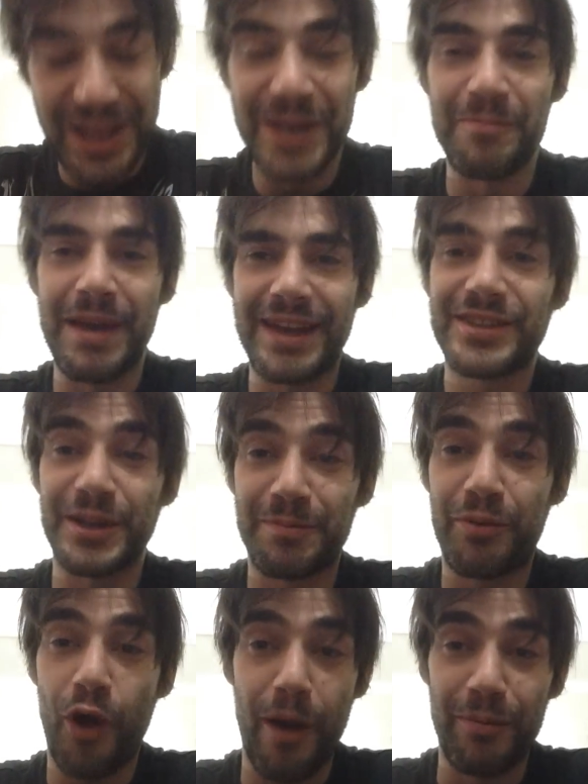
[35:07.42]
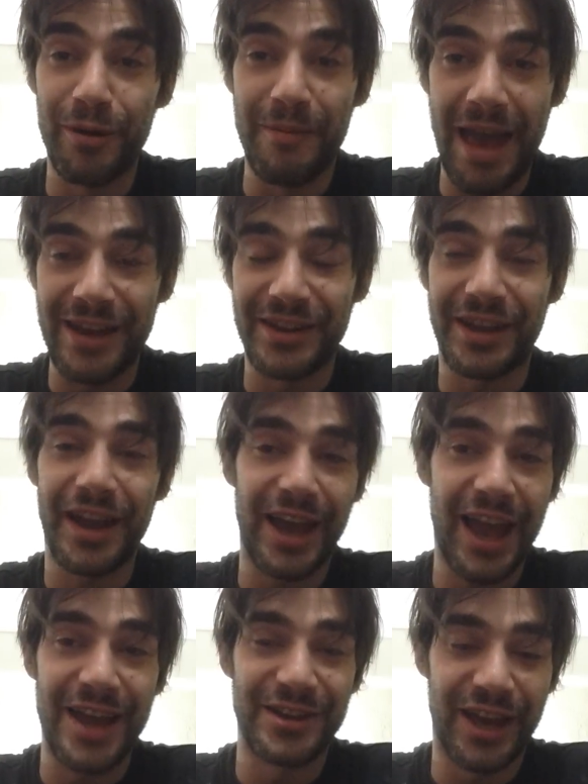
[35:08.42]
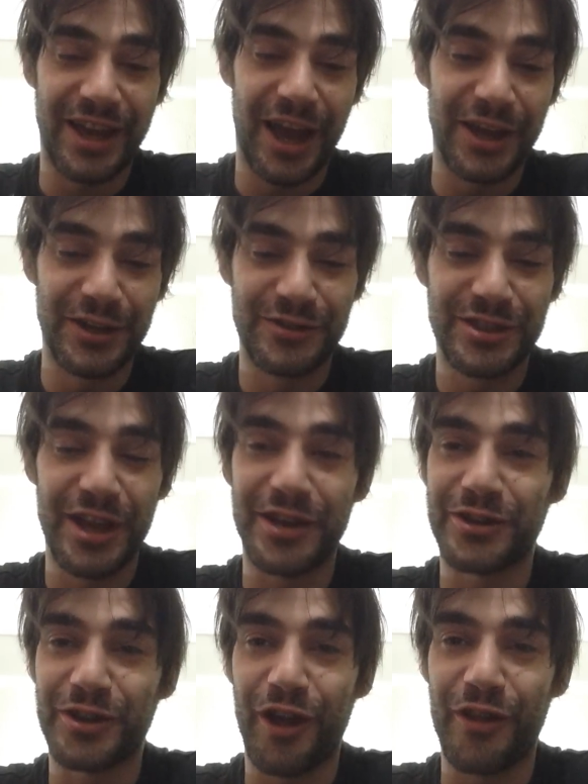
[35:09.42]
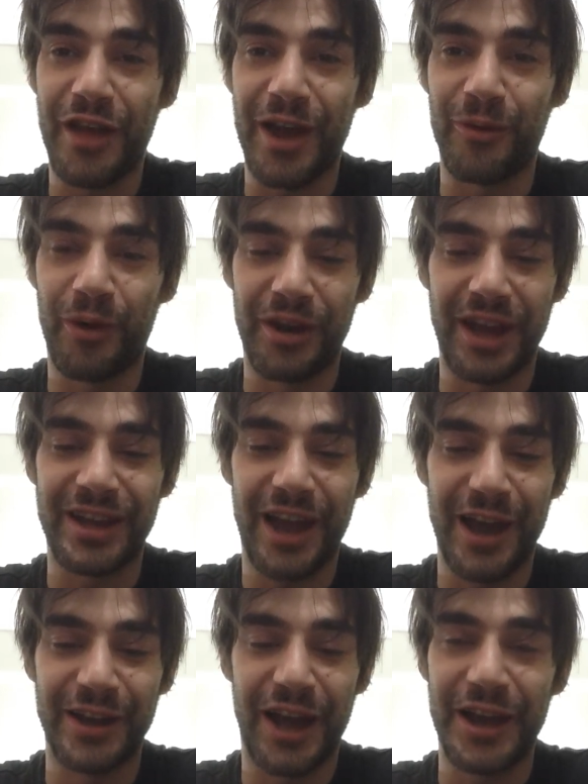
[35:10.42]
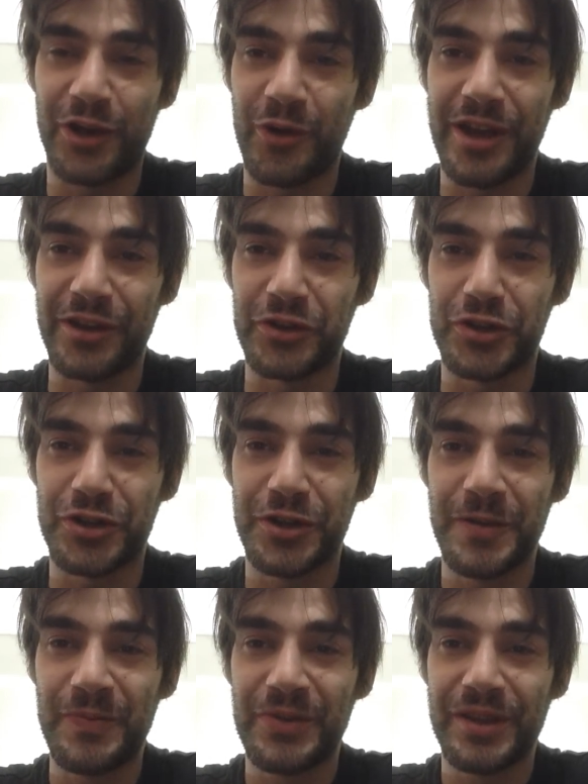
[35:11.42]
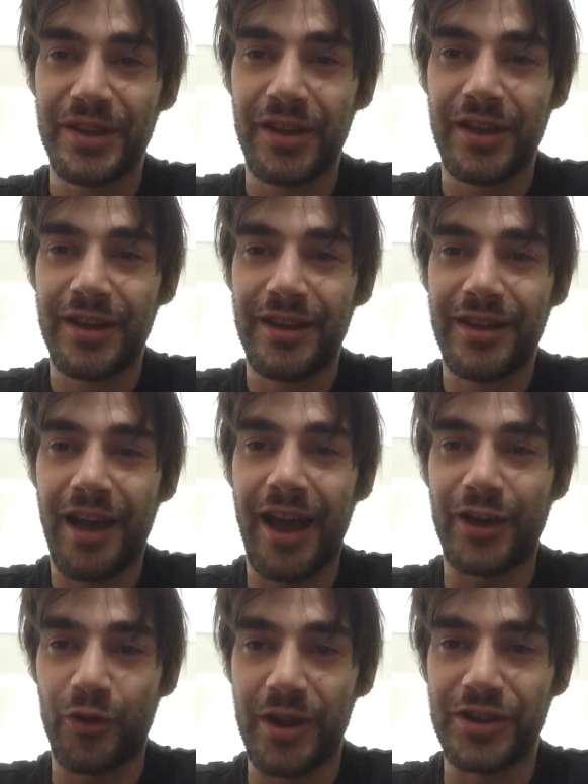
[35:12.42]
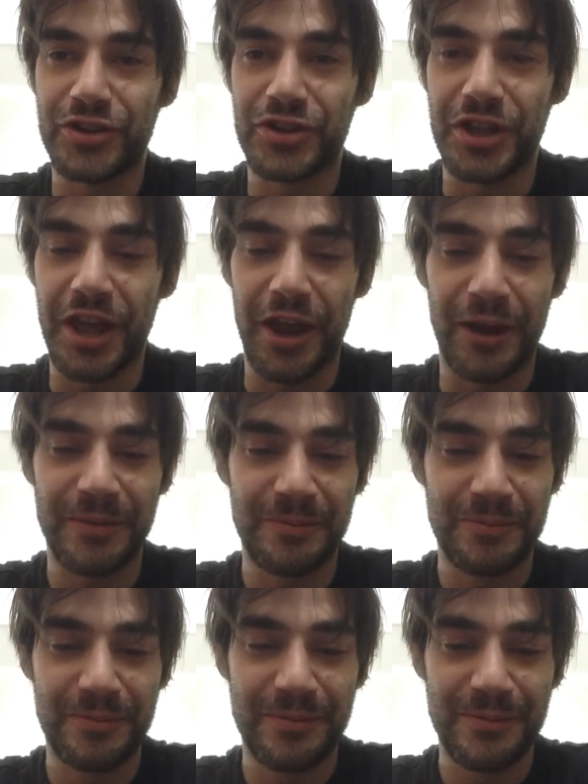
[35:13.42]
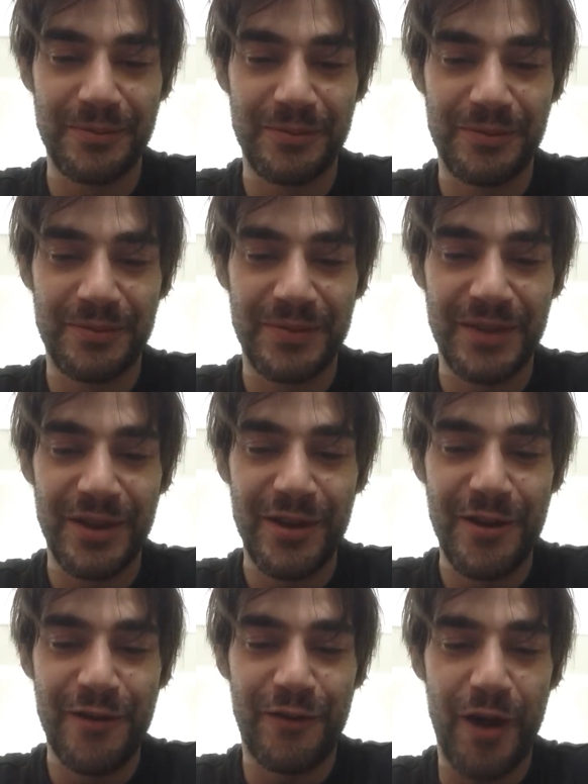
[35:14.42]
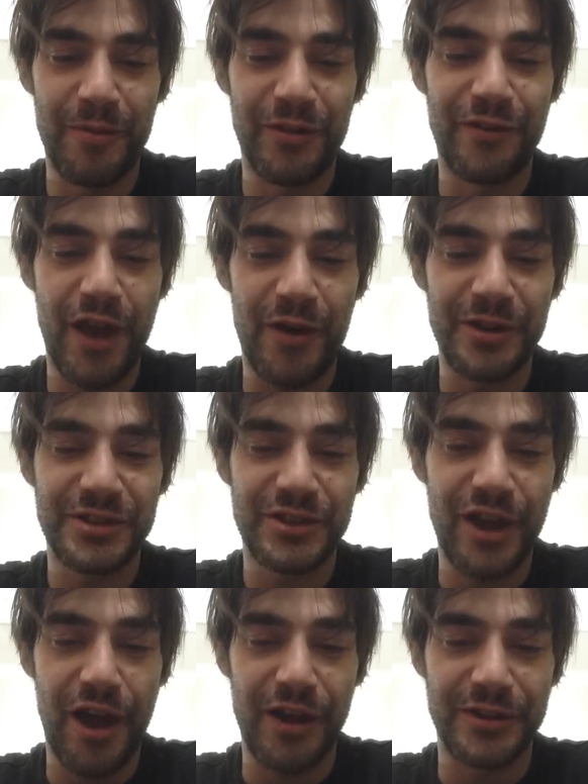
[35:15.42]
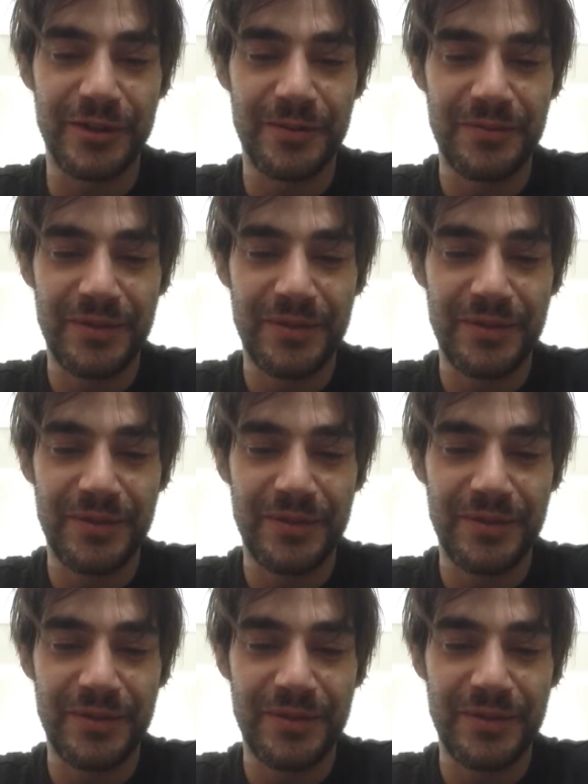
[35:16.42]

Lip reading: it makes it problematic. I kind of stuttered on that one. I cringed. I cringed there. From the very start.